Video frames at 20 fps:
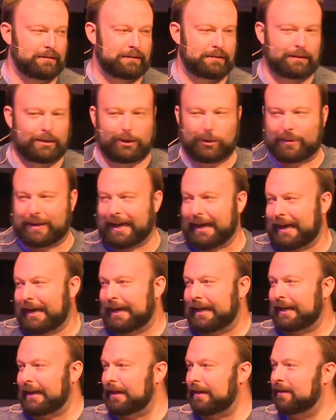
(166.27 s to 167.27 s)

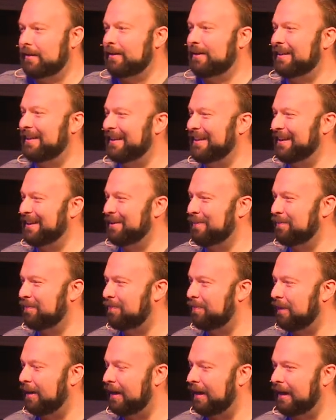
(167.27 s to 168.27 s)
okay,
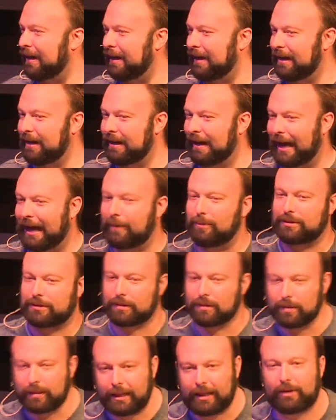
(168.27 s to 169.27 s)
but I was
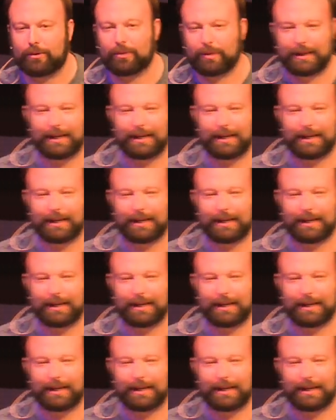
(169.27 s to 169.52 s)
literally